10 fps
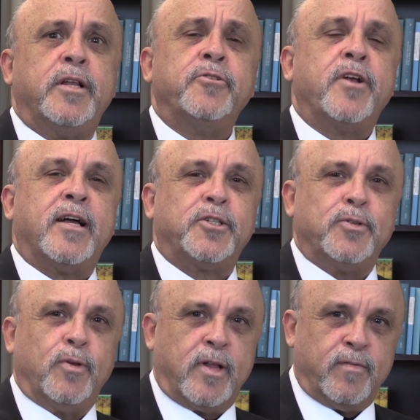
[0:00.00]
an
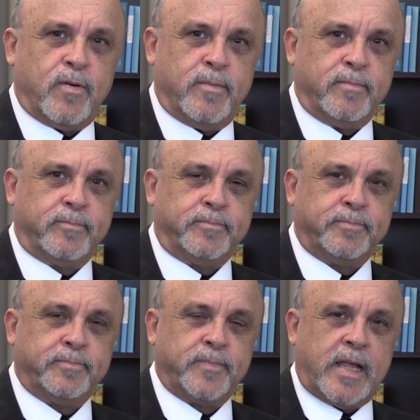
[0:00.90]
international level.
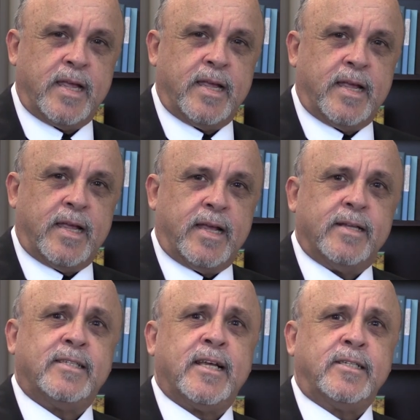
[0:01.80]
It
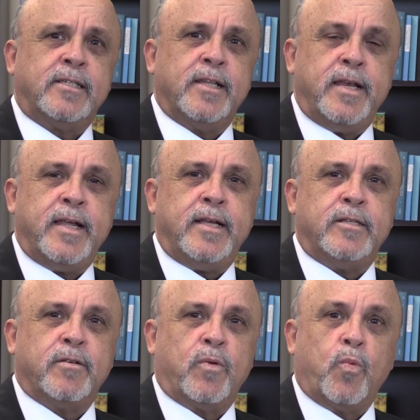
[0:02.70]
assesses the
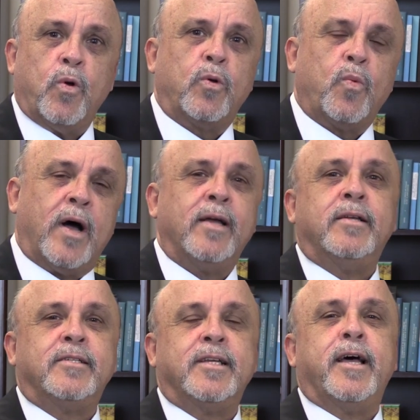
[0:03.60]
needs of the
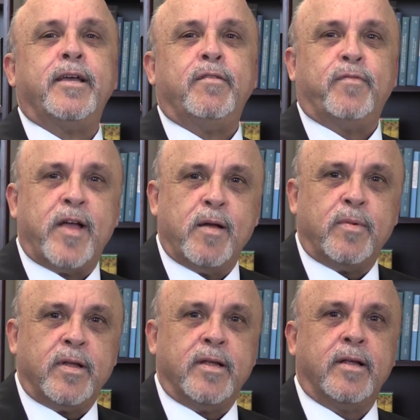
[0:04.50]
worldwide Lasallian
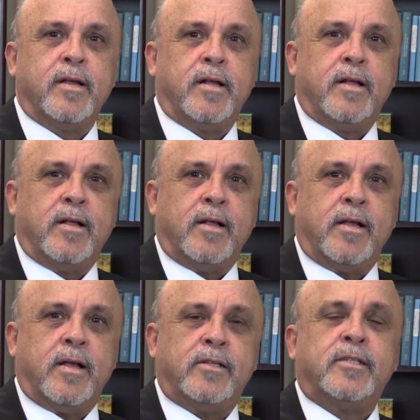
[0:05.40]
family
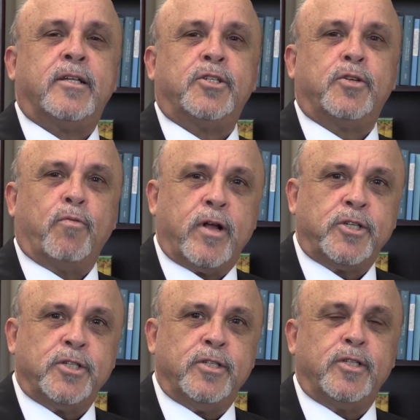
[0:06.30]
and sets
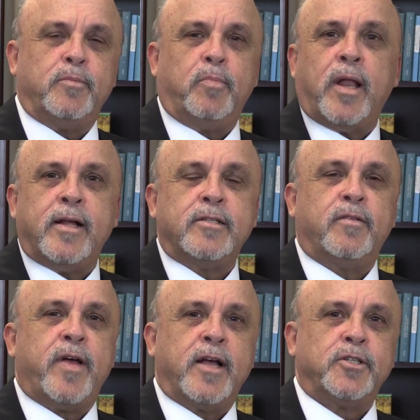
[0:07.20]
directions and plans
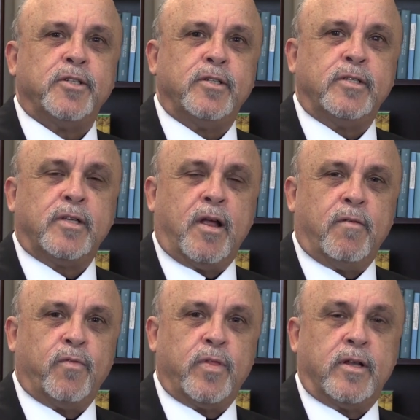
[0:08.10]
of actions
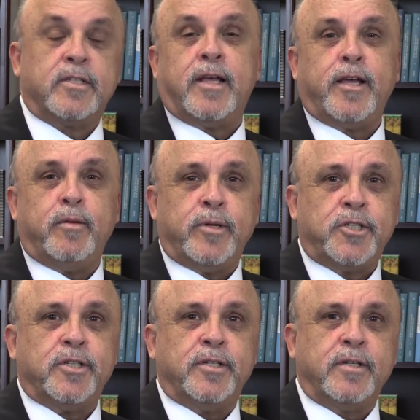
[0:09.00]
for the Lasallian
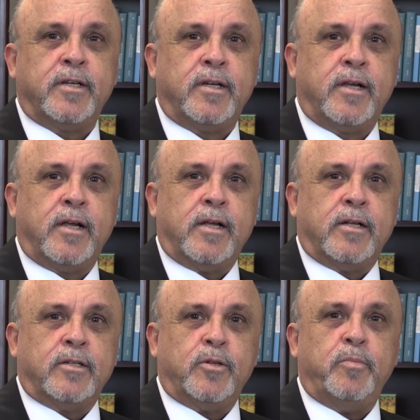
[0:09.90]
mission
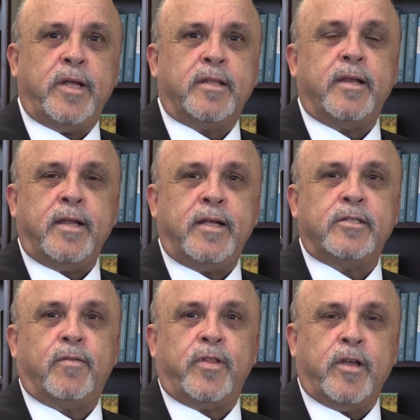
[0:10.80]
to meet the
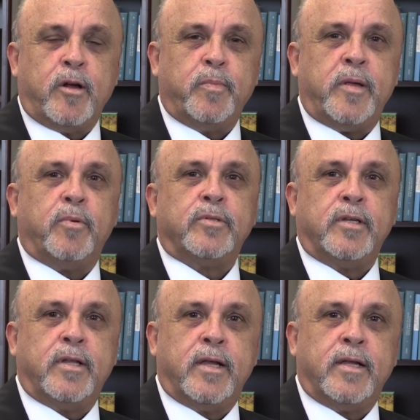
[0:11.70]
needs of the young people
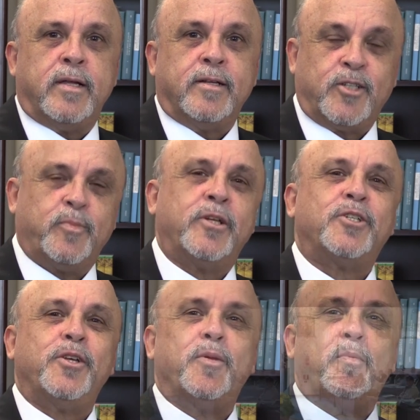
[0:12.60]
today, especially